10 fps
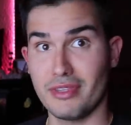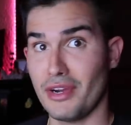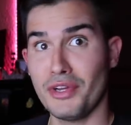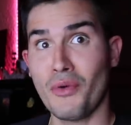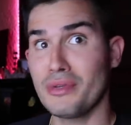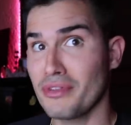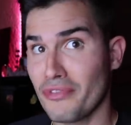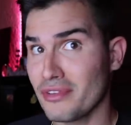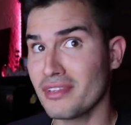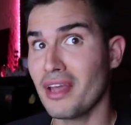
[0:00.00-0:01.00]
there you go is the
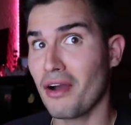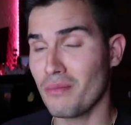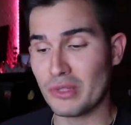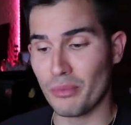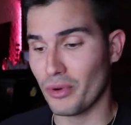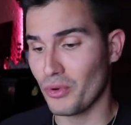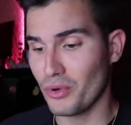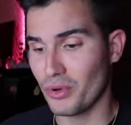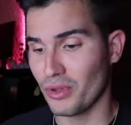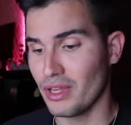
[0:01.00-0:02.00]
first thing that comes up on
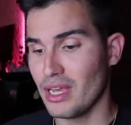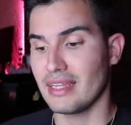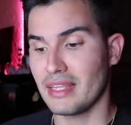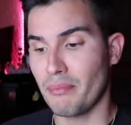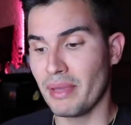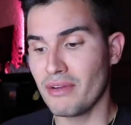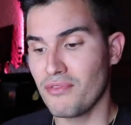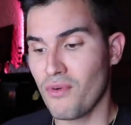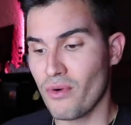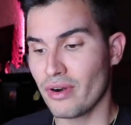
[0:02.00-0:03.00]
Google. The Big
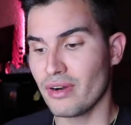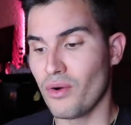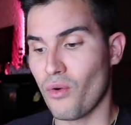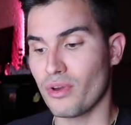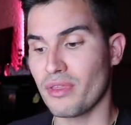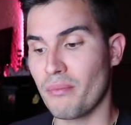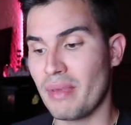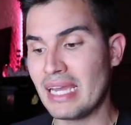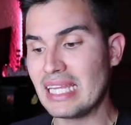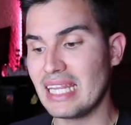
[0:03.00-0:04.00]
Four or the
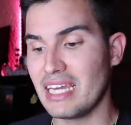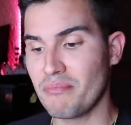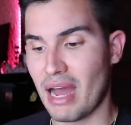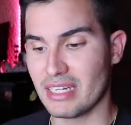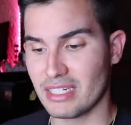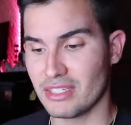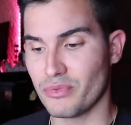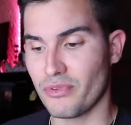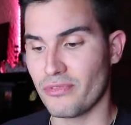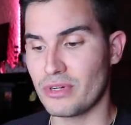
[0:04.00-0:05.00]
Big League
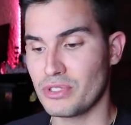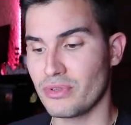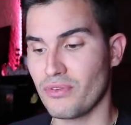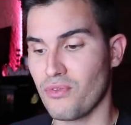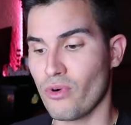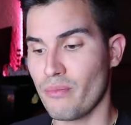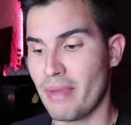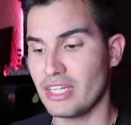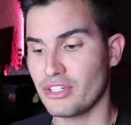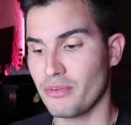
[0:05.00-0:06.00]
pageants refers to the four
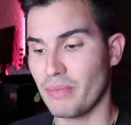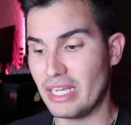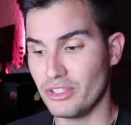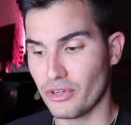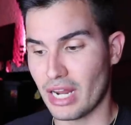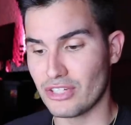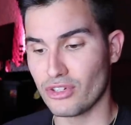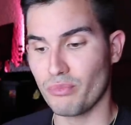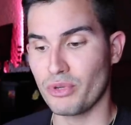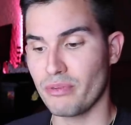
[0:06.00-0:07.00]
major
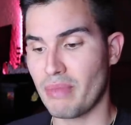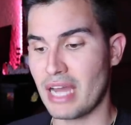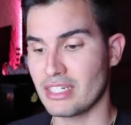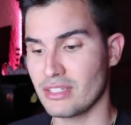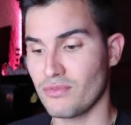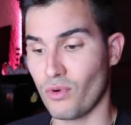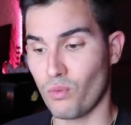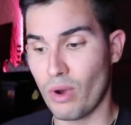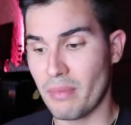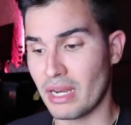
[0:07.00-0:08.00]
international beauty pageants for
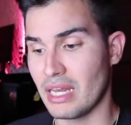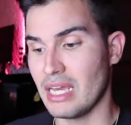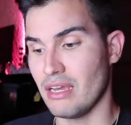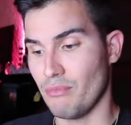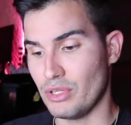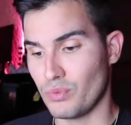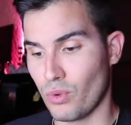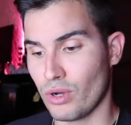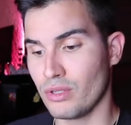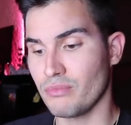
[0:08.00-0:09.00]
women. Miss
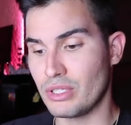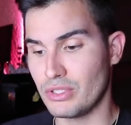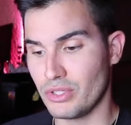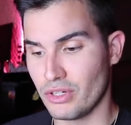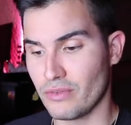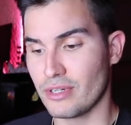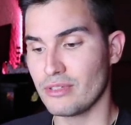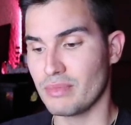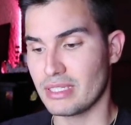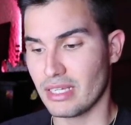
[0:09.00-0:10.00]
World, Miss
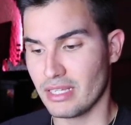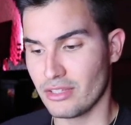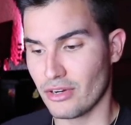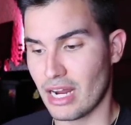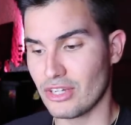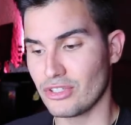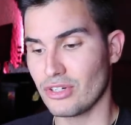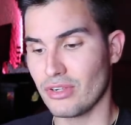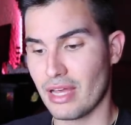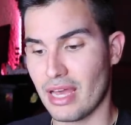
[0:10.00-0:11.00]
Universe, Miss
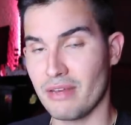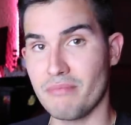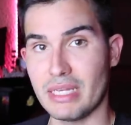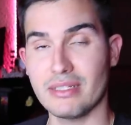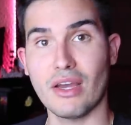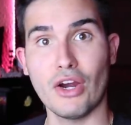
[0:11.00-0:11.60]
International, and Miss